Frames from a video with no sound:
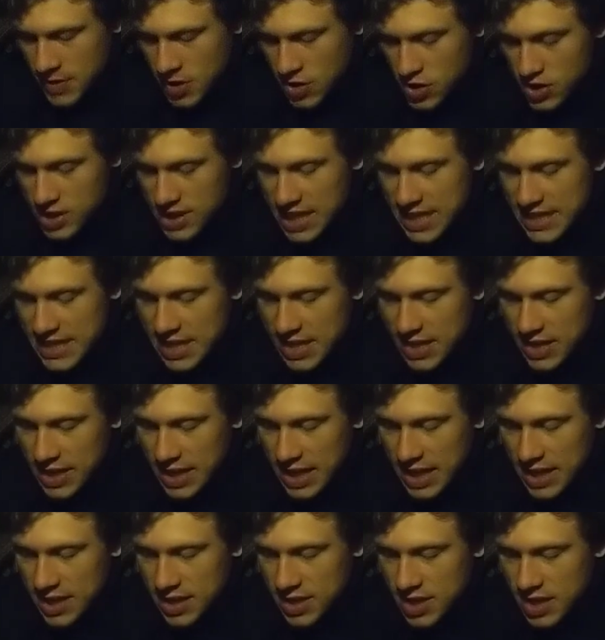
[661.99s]
She sat down
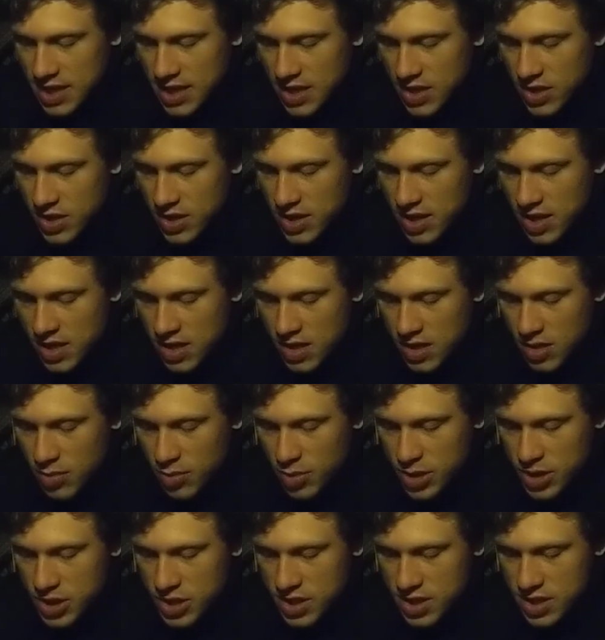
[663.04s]
again to eat her dinner,
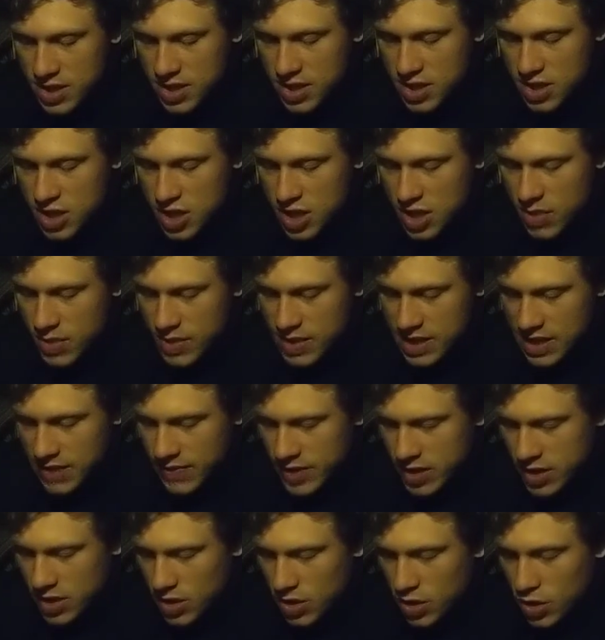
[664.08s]
but just as she was
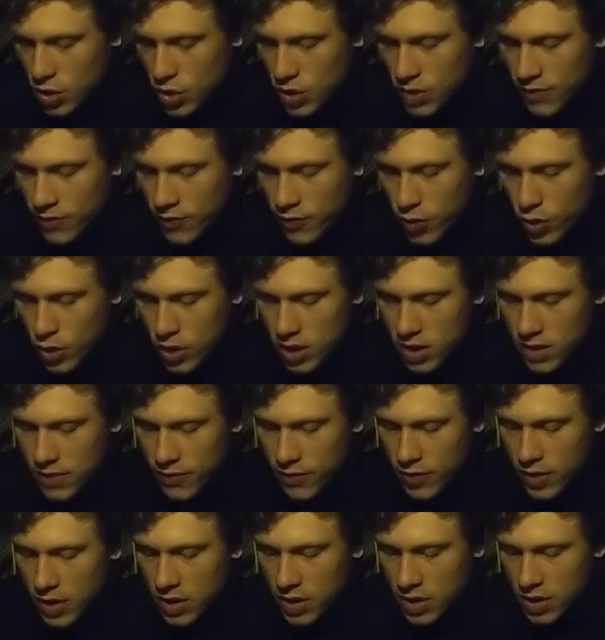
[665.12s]
lifting her golden fork, the
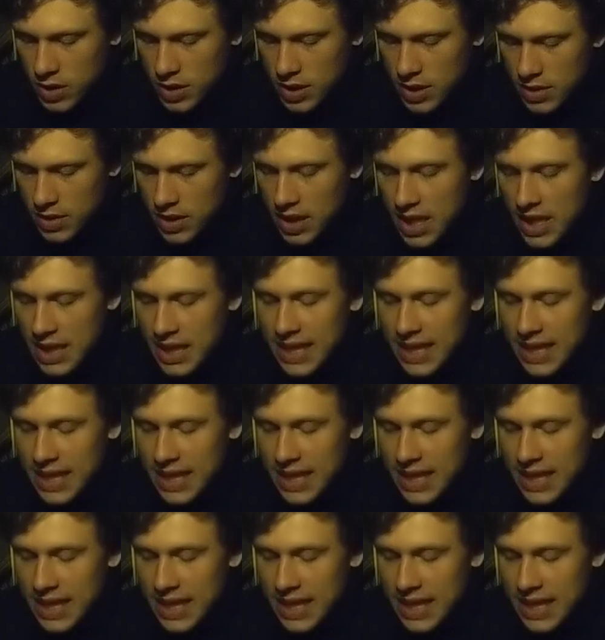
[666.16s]
frog called out,